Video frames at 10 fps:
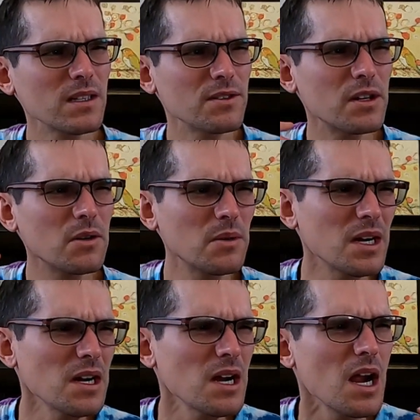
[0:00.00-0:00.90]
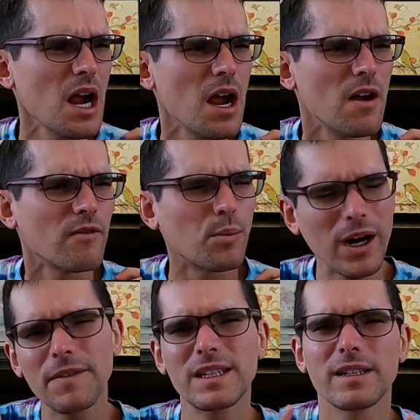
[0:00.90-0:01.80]
So for
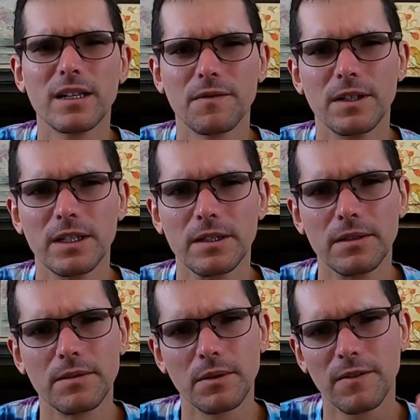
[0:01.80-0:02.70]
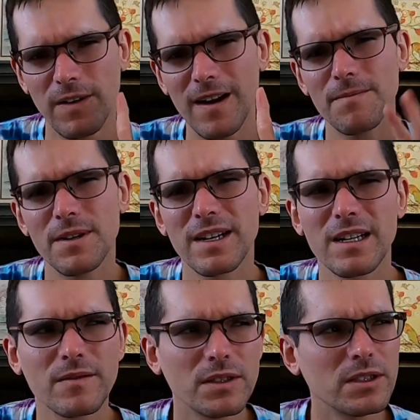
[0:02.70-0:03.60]
Breakfast at Tiffany's, with a 5 being
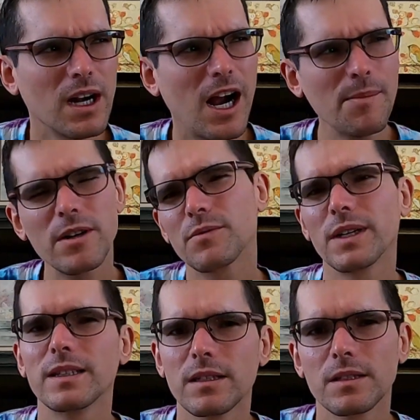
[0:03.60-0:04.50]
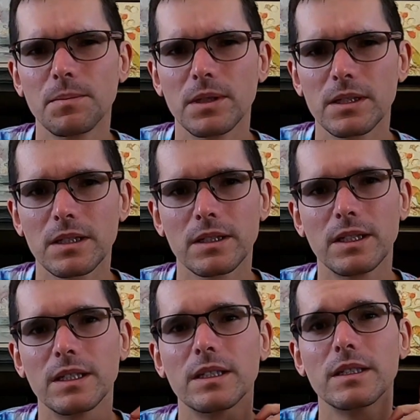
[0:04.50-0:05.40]
average, I'm going to rate this book
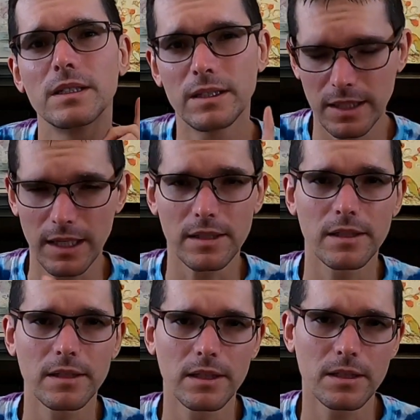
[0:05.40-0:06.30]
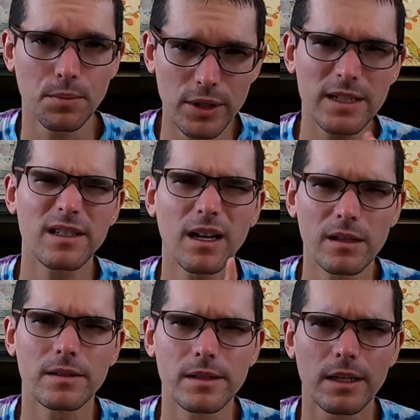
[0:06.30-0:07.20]
a 6. It's a pretty
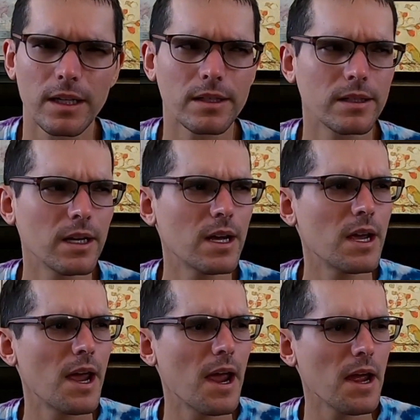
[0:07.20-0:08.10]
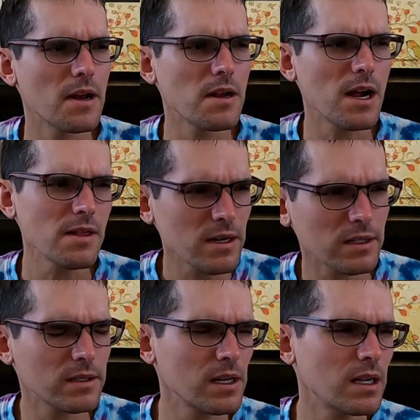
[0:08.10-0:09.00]
solid 6. And I think
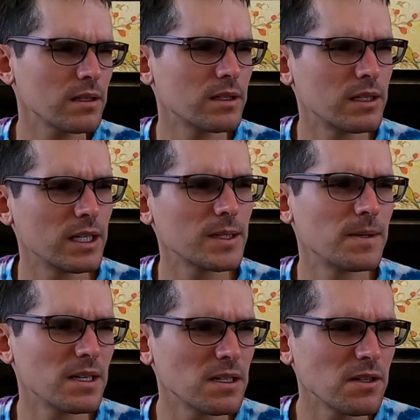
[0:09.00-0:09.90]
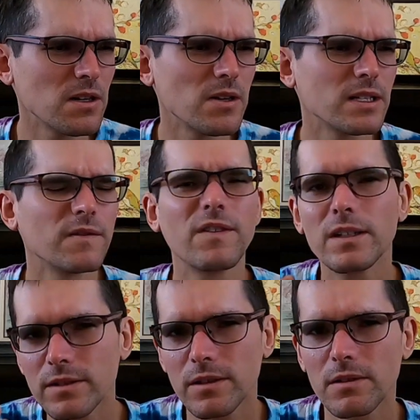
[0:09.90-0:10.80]
it's a solid 6 because, it's a
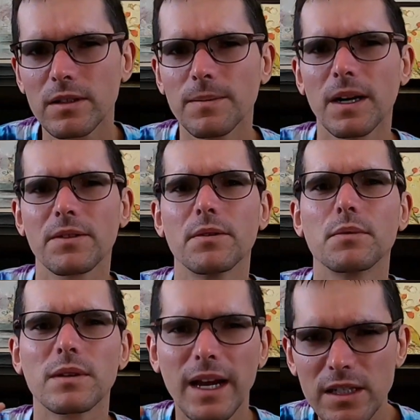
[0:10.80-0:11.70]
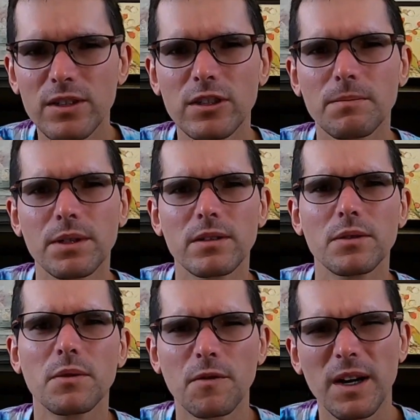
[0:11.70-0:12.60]
fun story about the relationship
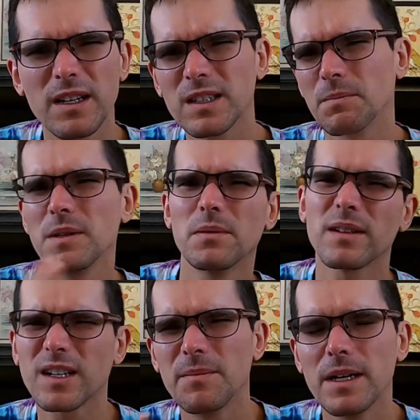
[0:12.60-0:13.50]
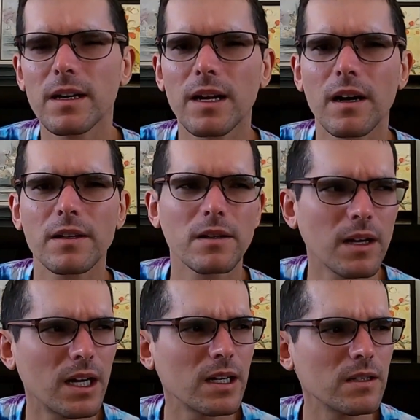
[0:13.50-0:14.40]
building with friends, the people that come in and out of your
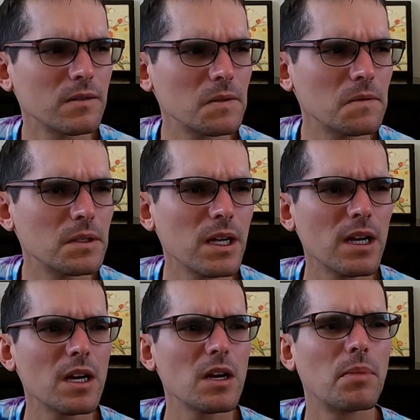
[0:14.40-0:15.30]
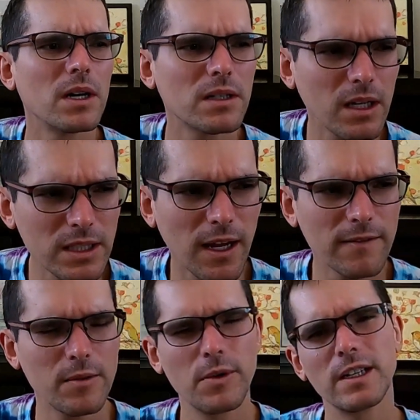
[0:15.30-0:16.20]
lives. But it does
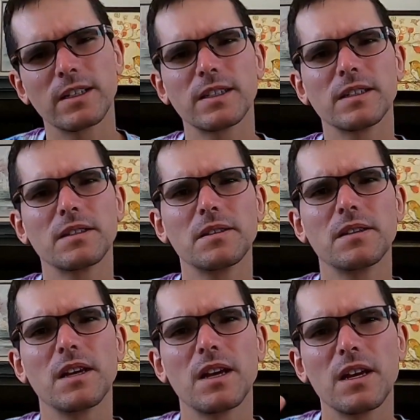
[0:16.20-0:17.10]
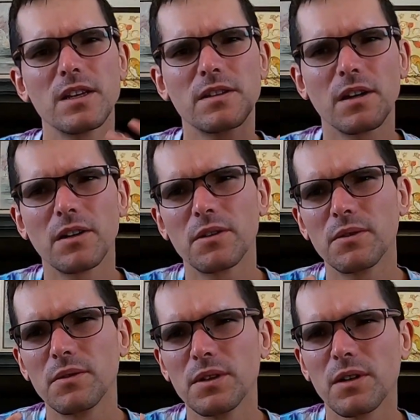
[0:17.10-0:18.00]
have some weaknesses.
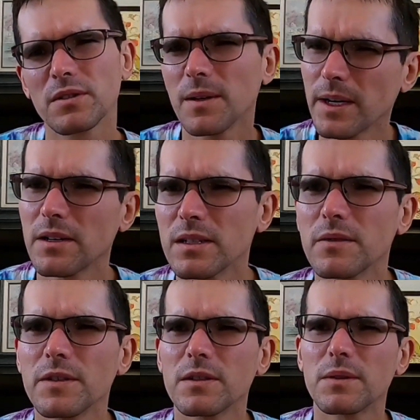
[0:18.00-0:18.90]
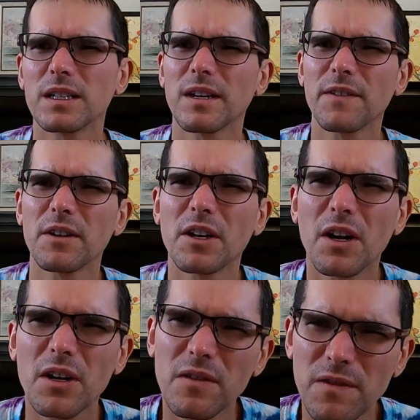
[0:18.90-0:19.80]
So, some areas feel rushed. I felt he
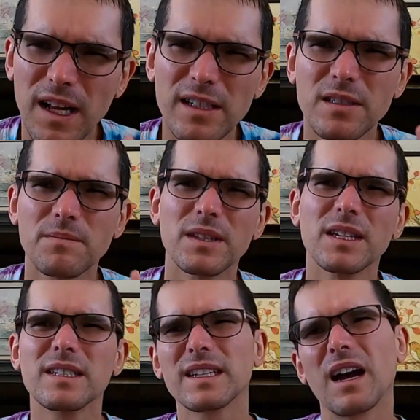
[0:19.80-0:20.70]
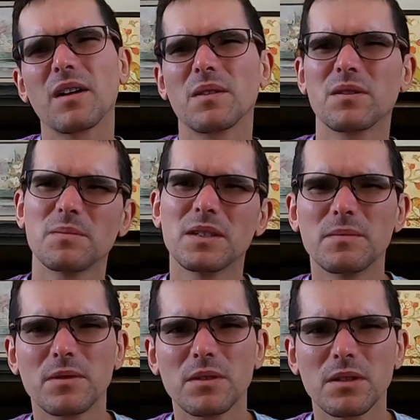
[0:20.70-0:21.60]
could have fleshed some things out a little bit
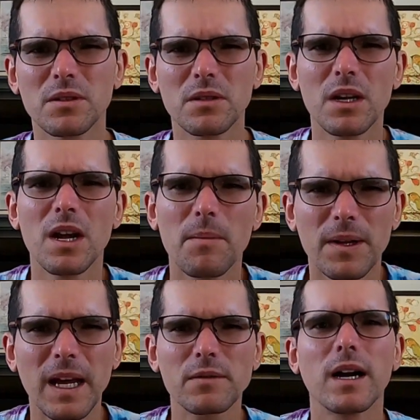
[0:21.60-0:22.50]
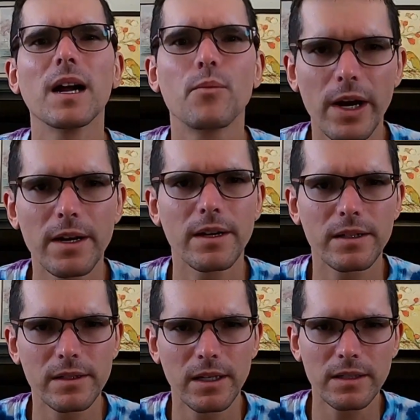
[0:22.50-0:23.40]
more. But that's why I'm rating it
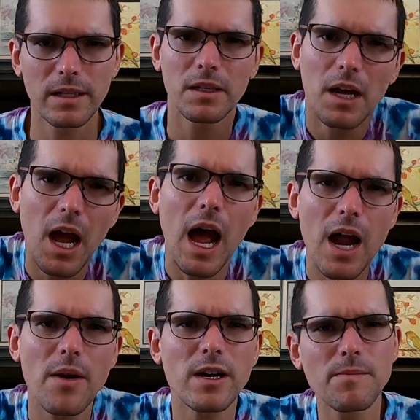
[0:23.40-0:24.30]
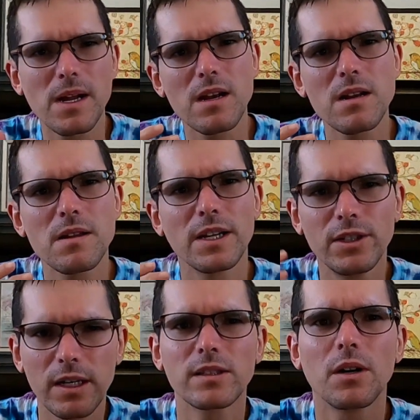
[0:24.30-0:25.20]
a 6. That I'd recommend that
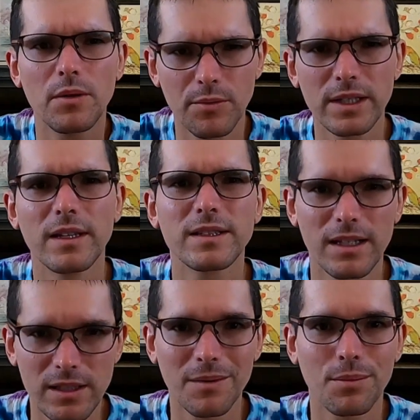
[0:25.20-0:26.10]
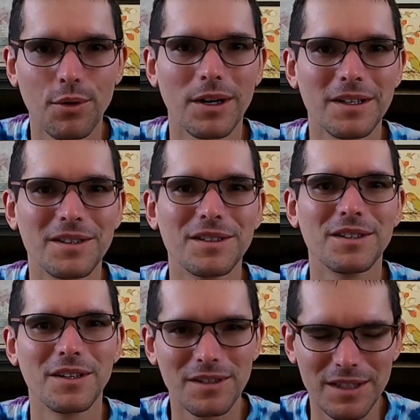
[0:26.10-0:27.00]
you guys go and read this at some point.
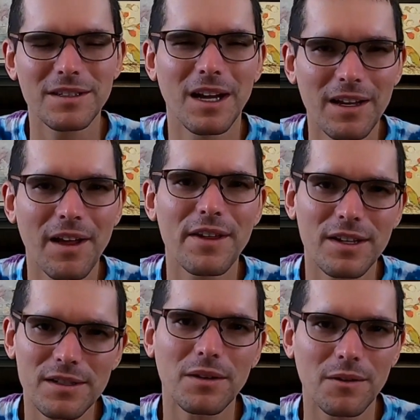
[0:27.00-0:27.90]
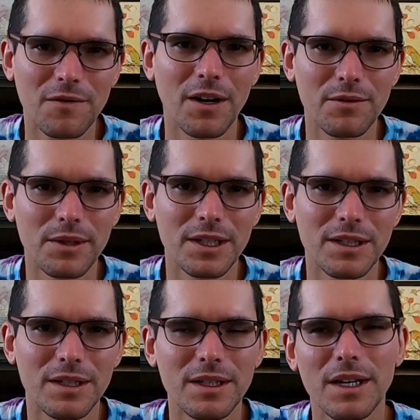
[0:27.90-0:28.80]
I think it's still a fun
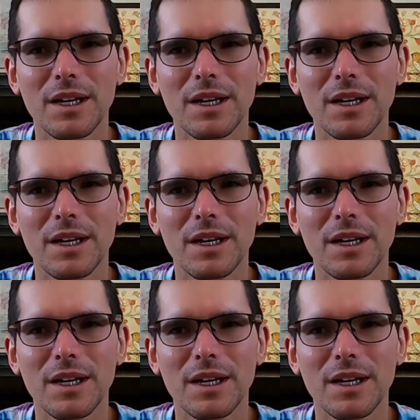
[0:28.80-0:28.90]
read.